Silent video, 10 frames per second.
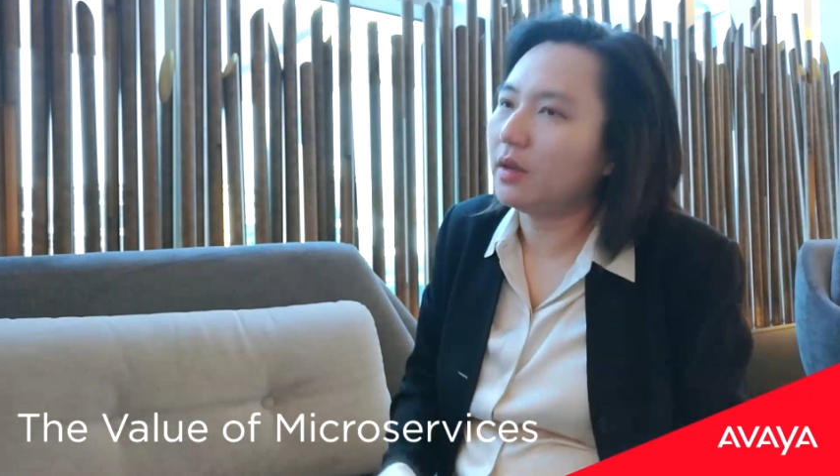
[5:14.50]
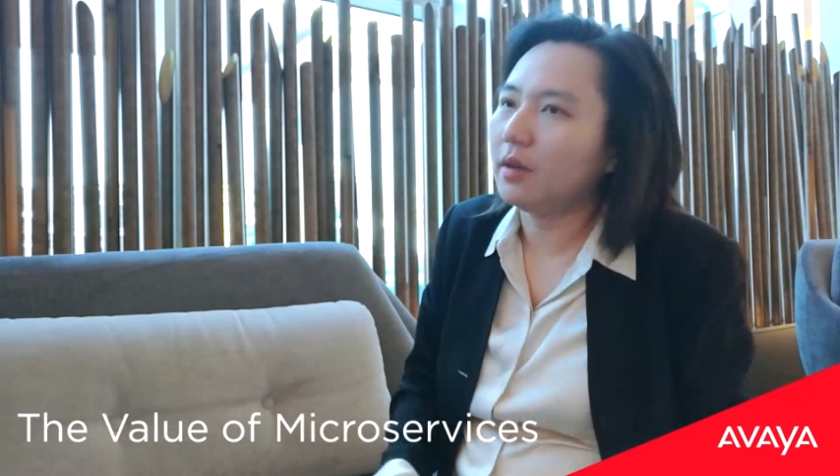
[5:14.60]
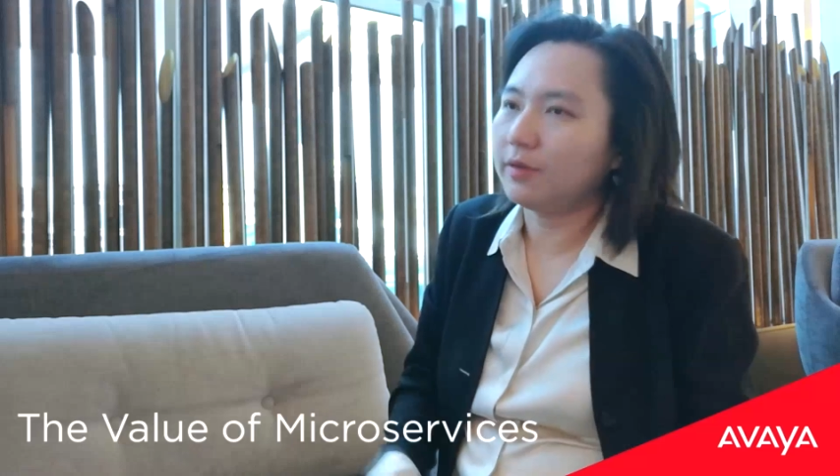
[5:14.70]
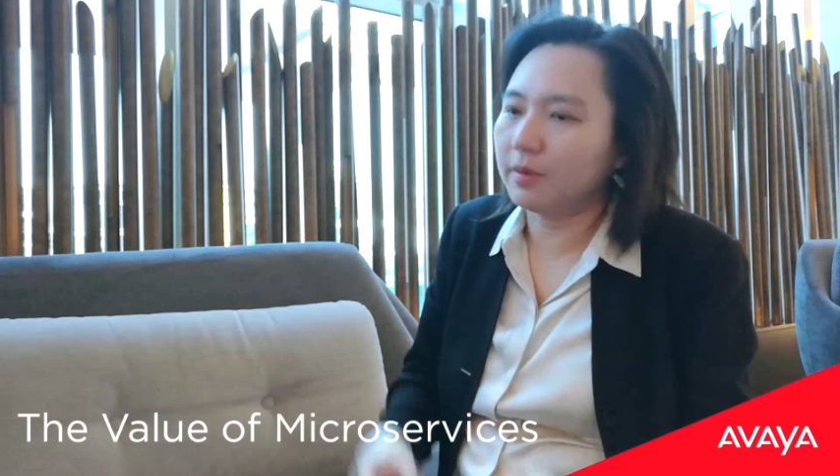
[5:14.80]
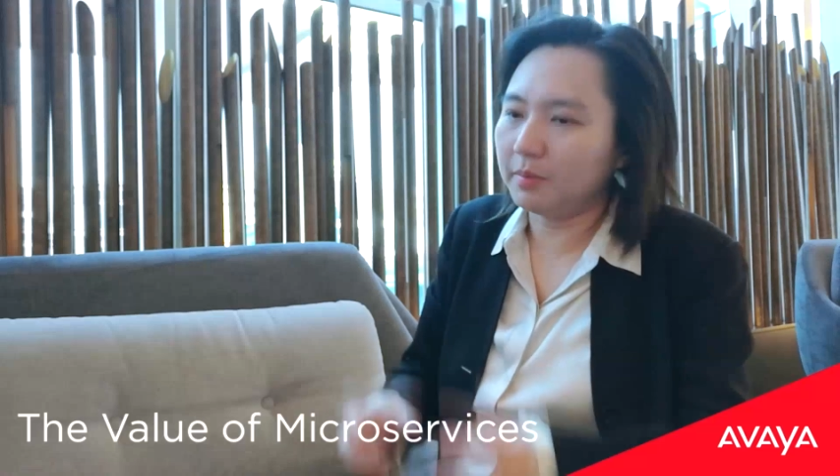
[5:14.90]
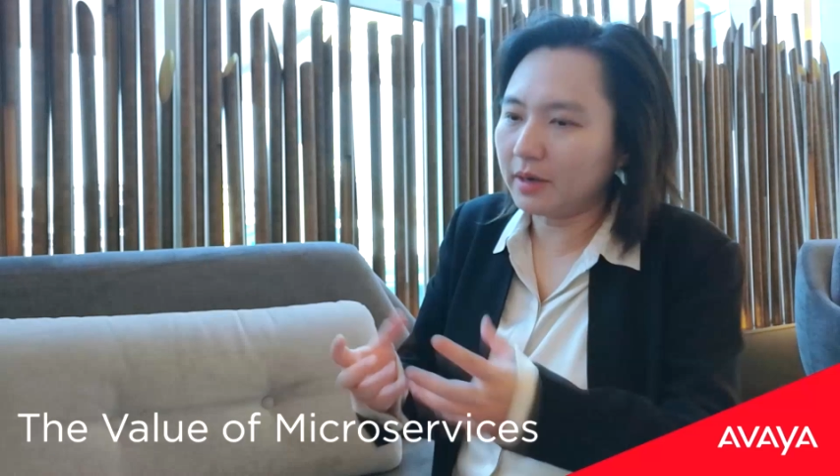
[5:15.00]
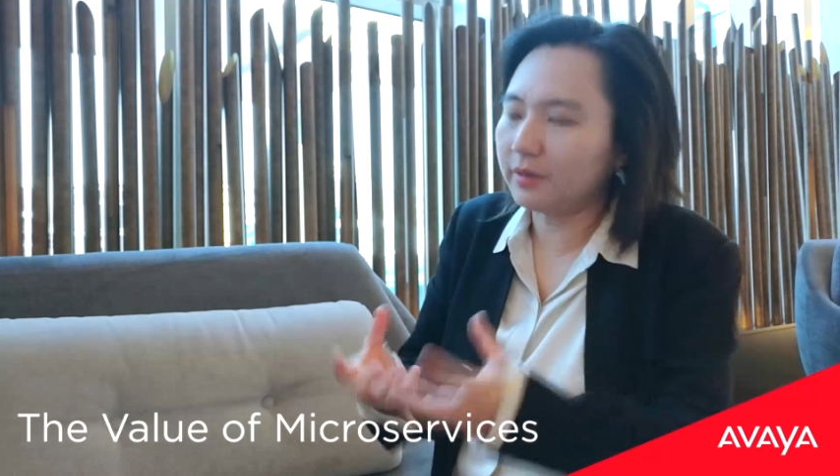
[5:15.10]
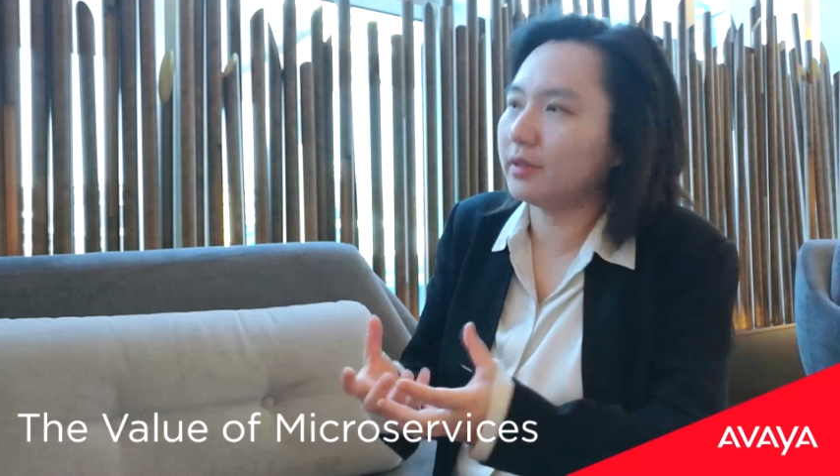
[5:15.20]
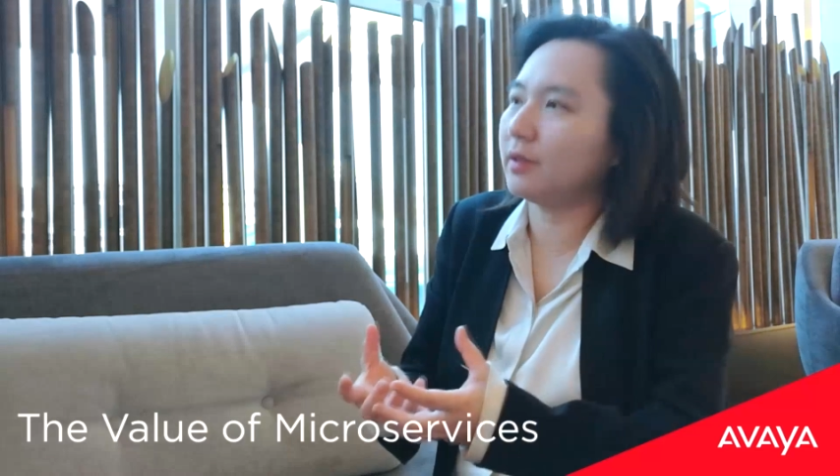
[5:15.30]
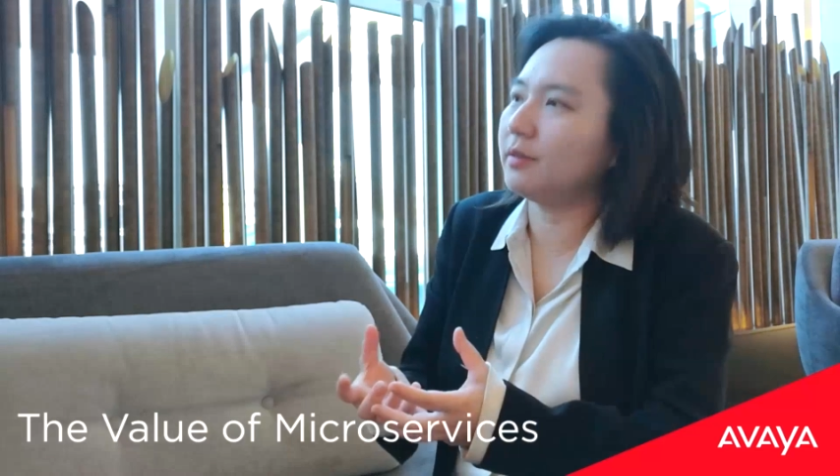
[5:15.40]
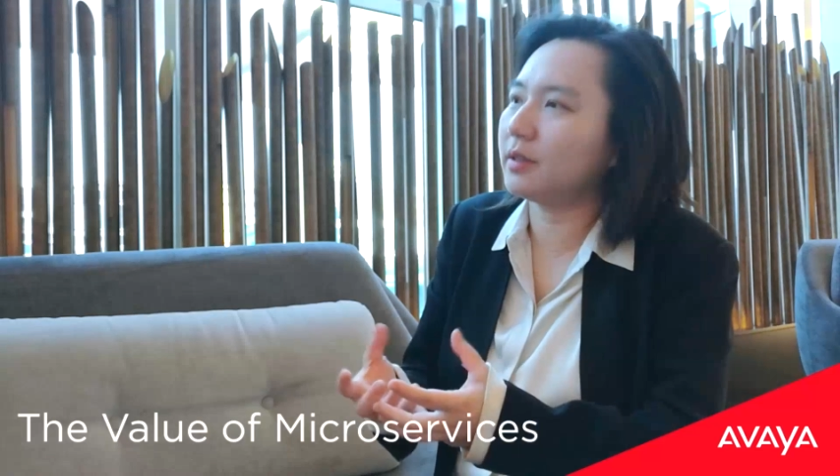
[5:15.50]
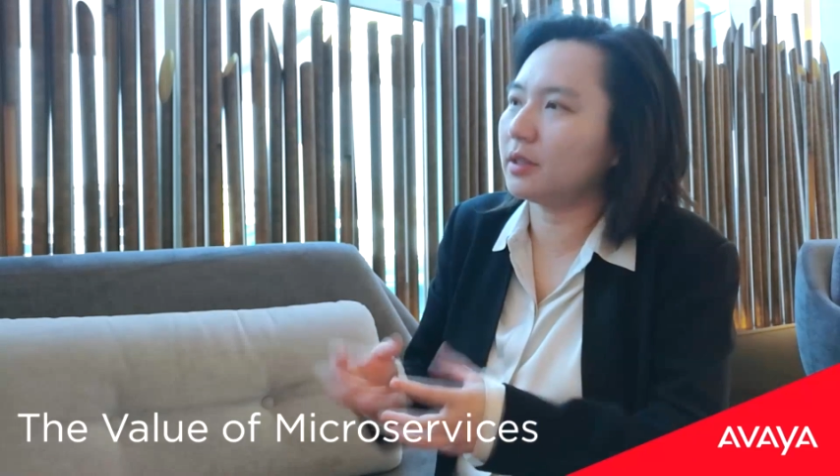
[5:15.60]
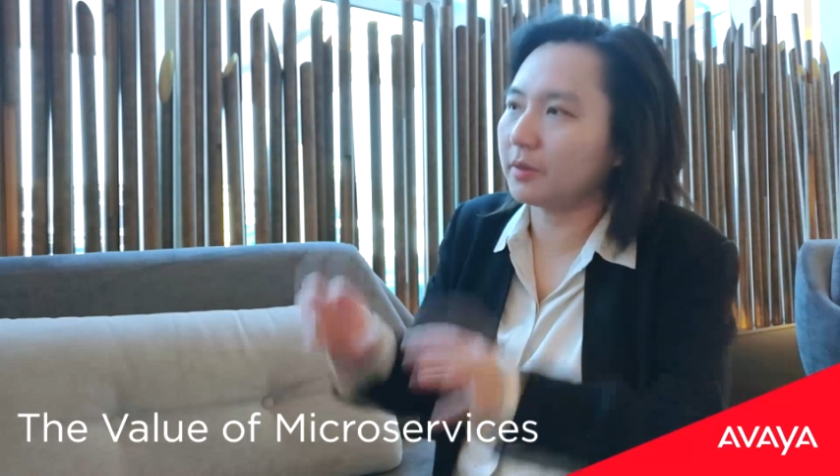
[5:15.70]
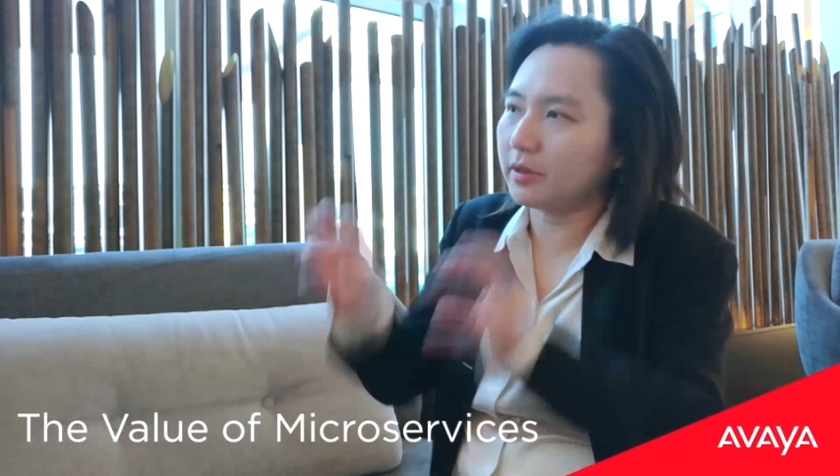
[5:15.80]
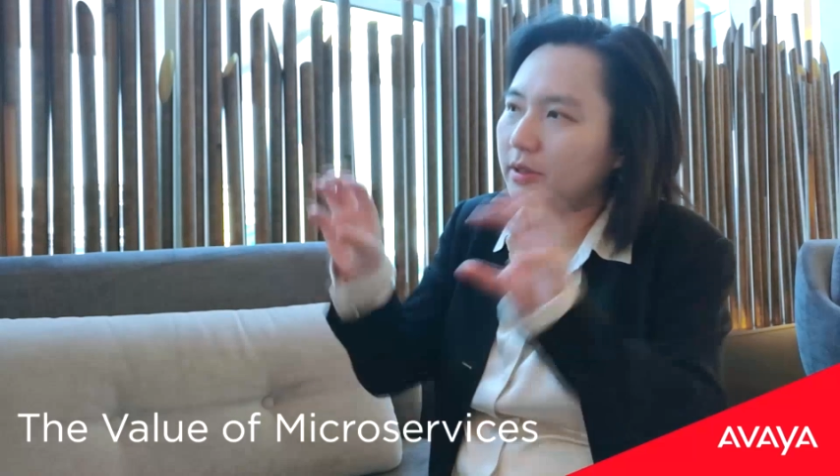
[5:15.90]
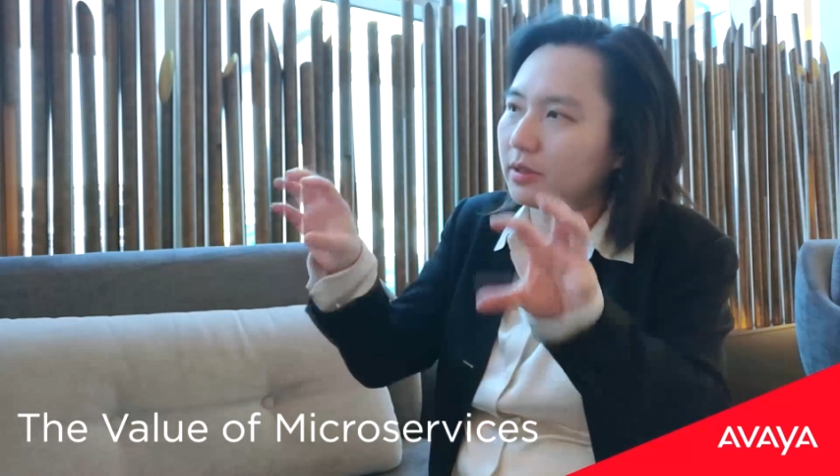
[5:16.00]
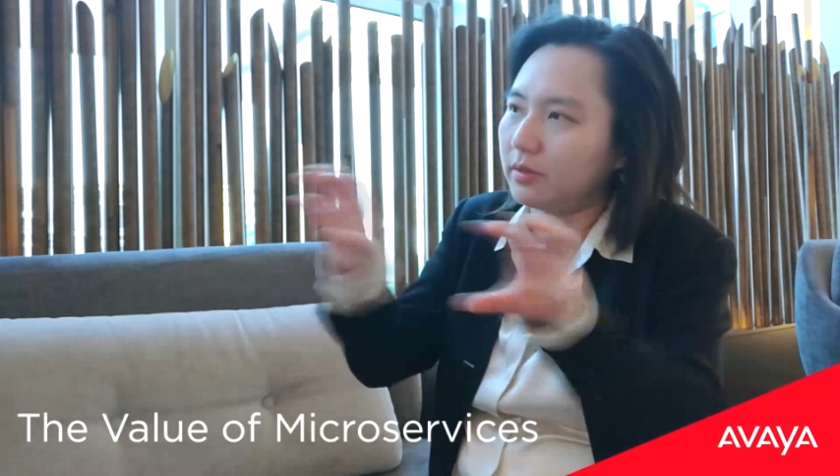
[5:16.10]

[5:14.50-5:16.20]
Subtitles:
From a microservices, because it's